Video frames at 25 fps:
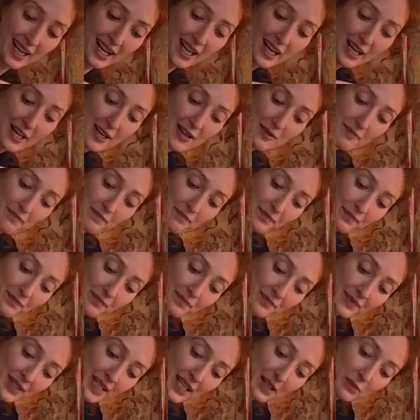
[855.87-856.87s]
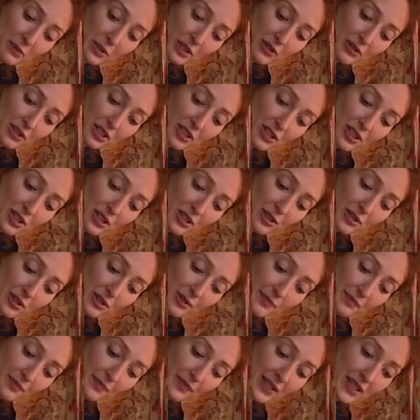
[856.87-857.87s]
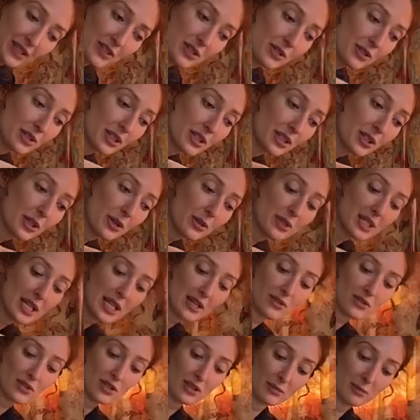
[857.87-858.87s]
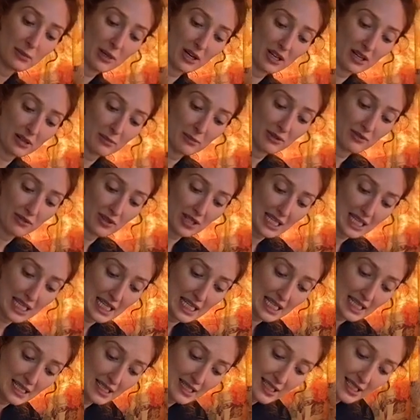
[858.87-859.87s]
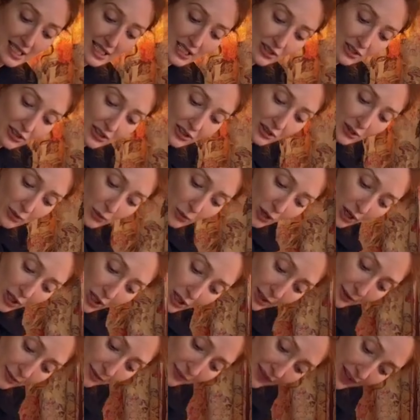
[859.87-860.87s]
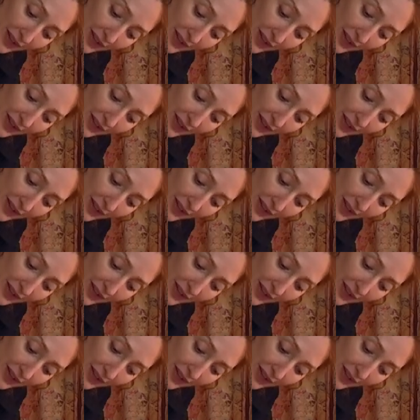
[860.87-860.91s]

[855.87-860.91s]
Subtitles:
And what you can do is you can go down to the bottom of the interior wall